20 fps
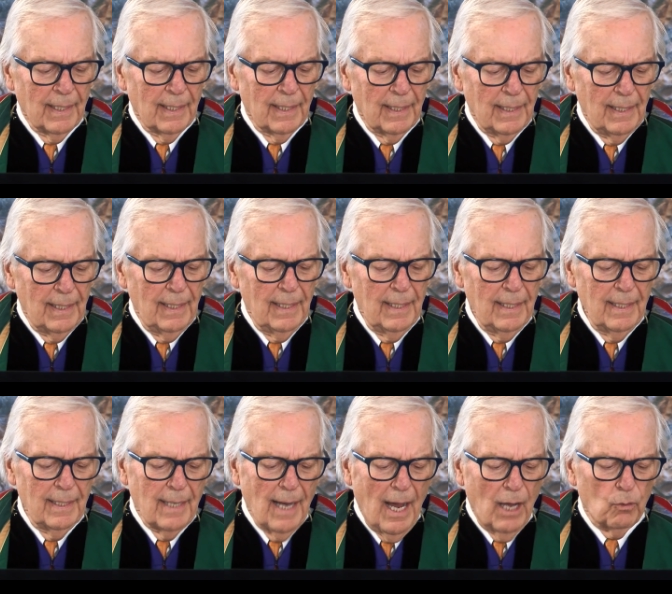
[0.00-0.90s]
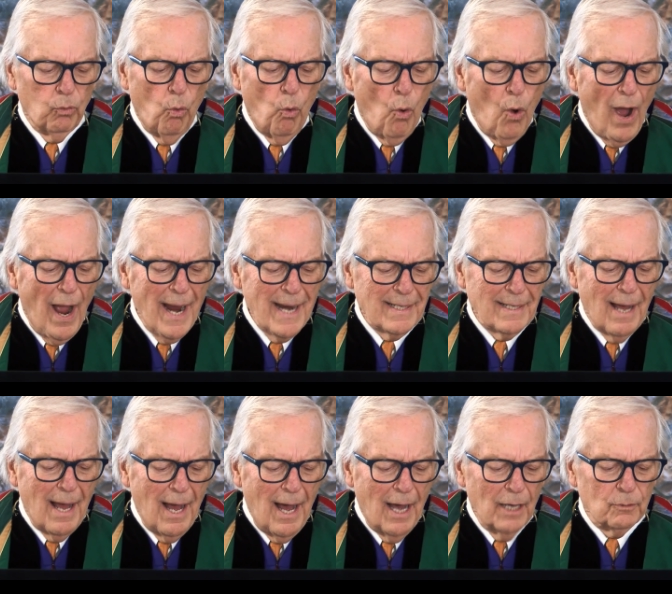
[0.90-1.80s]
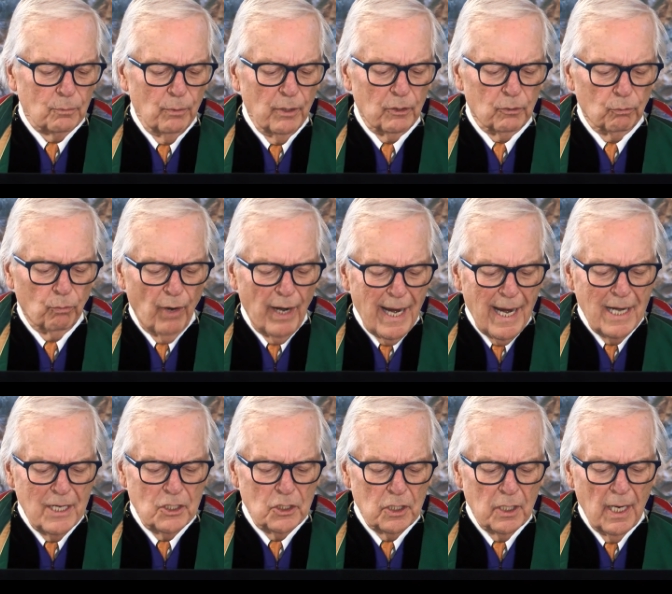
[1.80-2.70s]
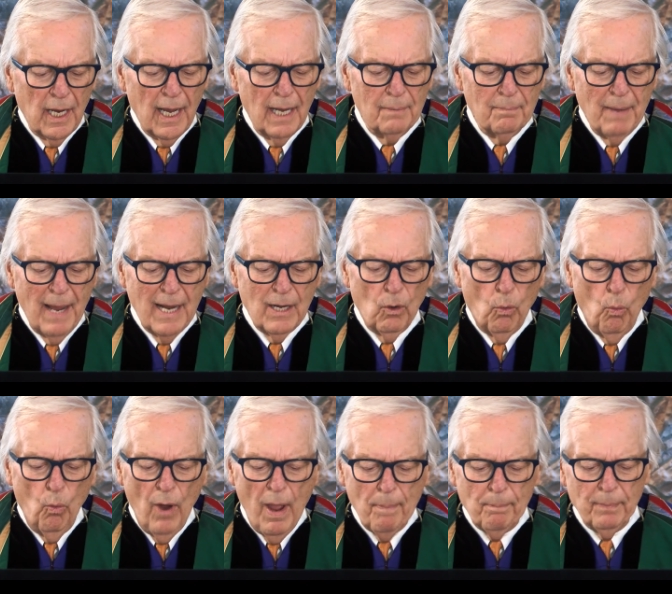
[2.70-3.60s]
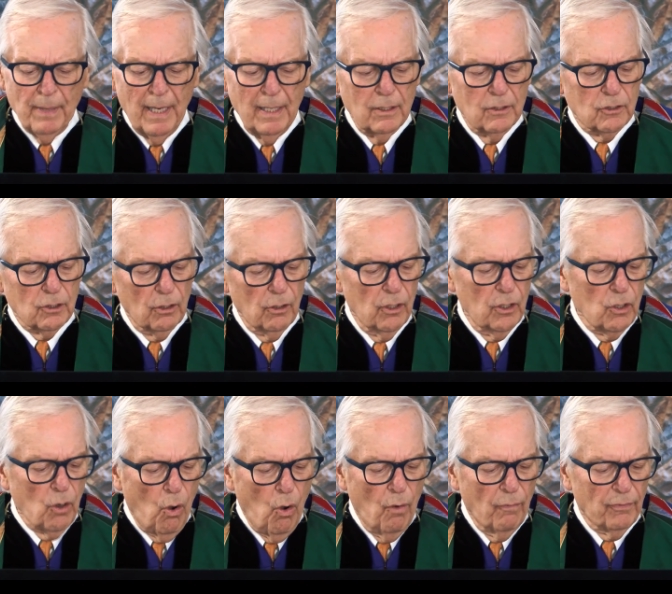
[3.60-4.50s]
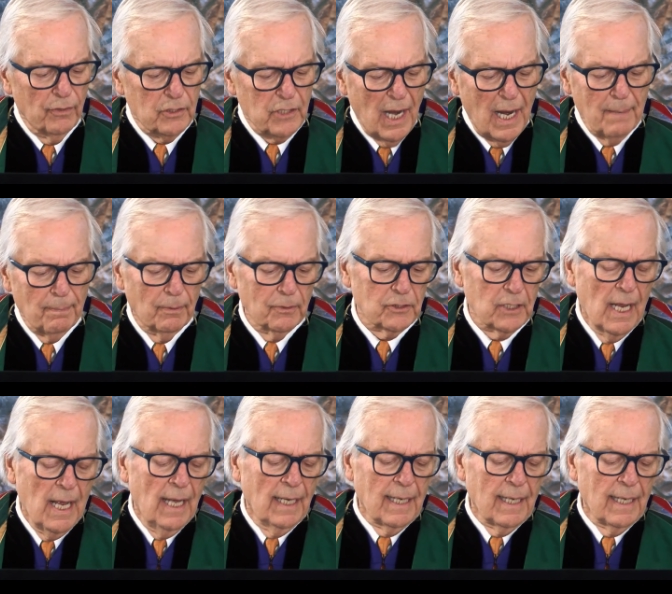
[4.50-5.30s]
He got white hot with rage and made a whip and turned over tables.